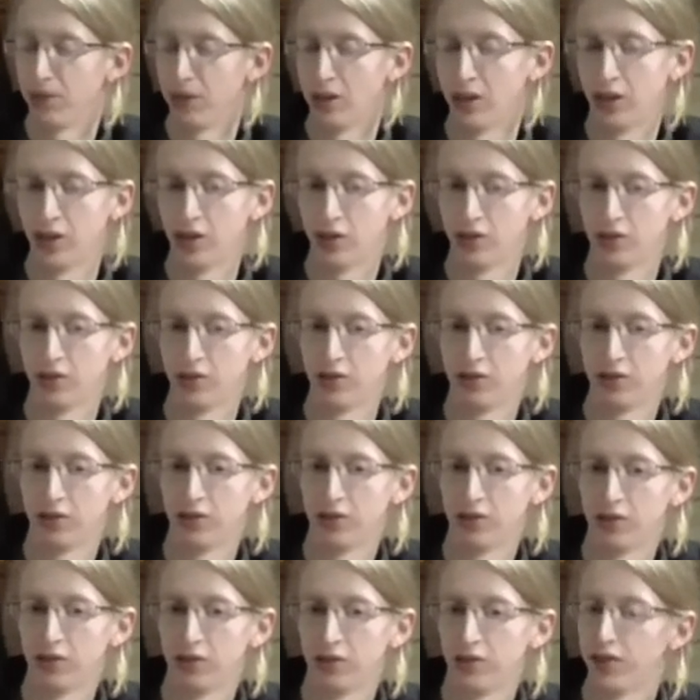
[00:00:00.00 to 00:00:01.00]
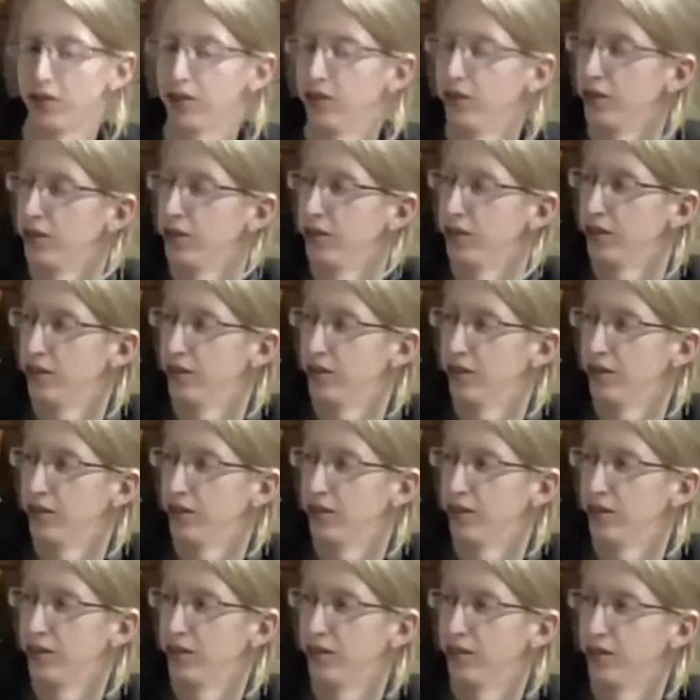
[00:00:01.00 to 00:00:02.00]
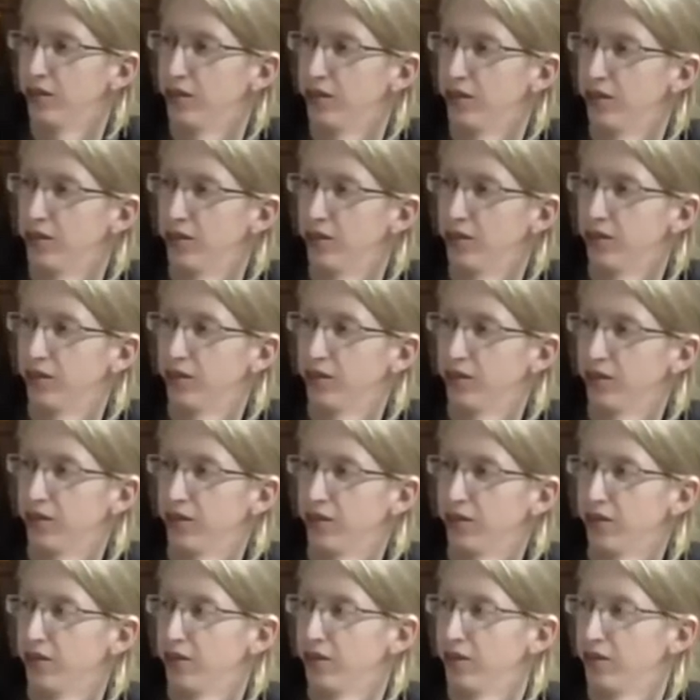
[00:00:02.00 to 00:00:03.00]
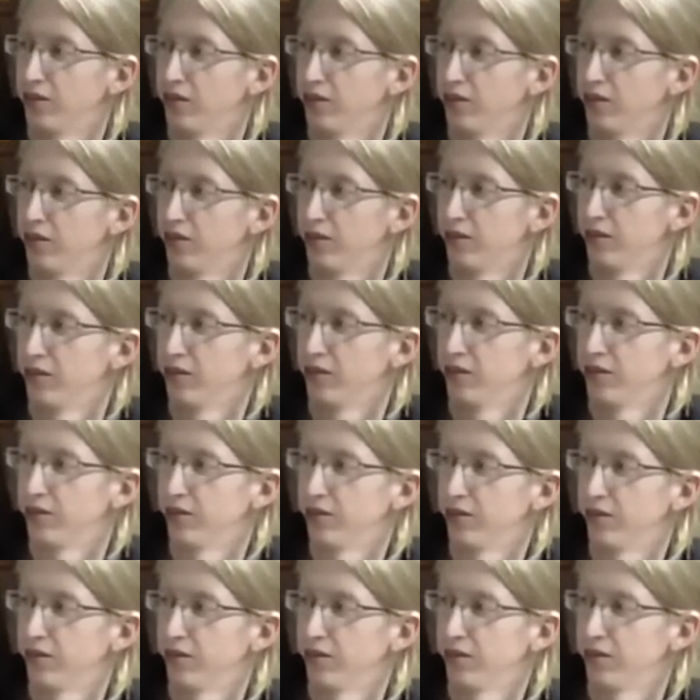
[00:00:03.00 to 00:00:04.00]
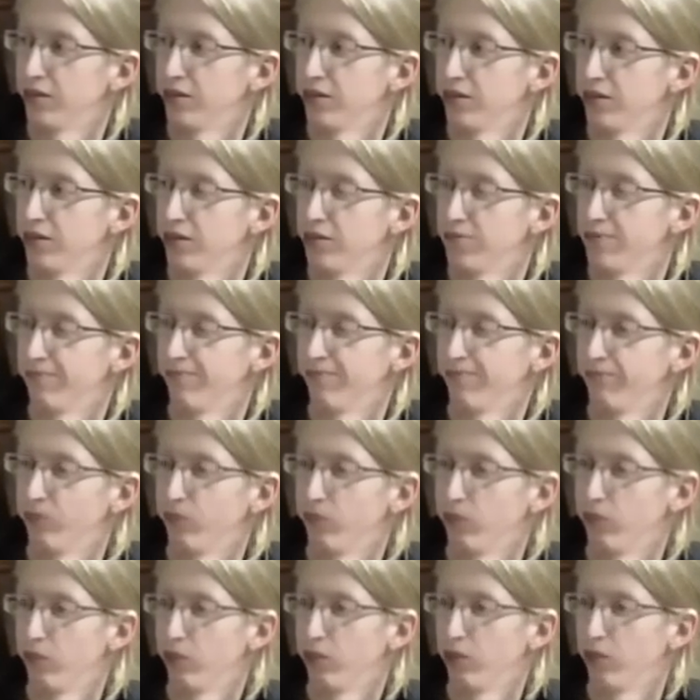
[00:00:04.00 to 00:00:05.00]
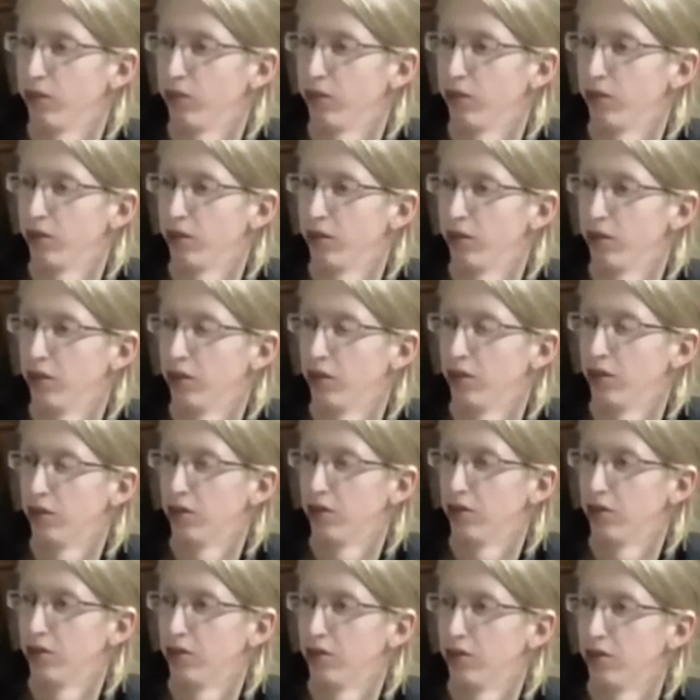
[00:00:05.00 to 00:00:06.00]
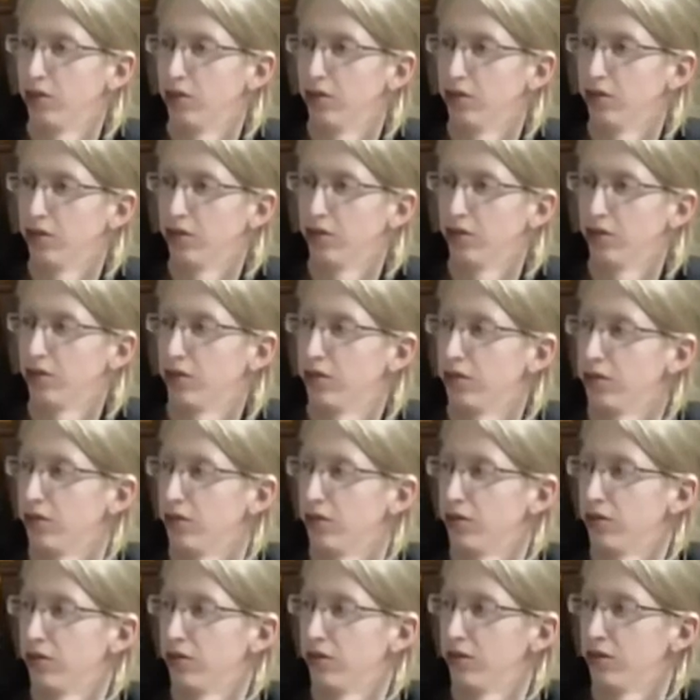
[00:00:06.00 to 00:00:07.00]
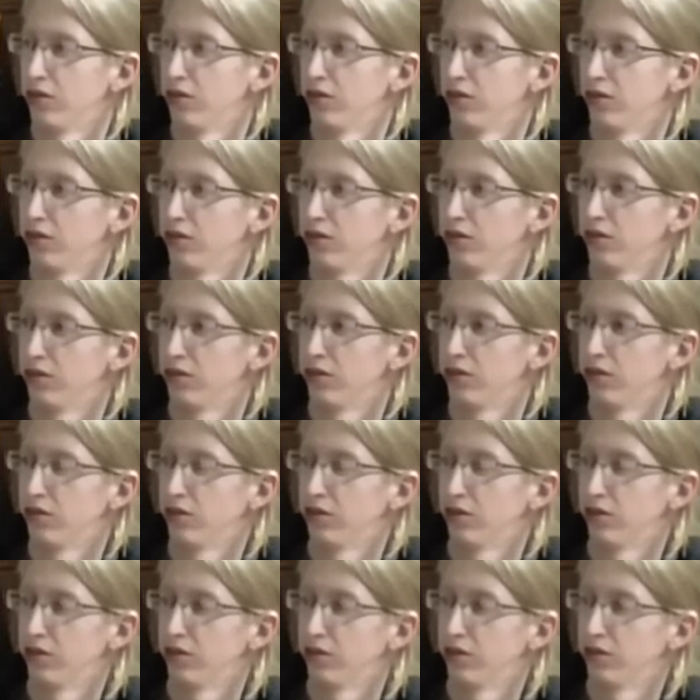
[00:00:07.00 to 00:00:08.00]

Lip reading: No words are spoken by the person on screen.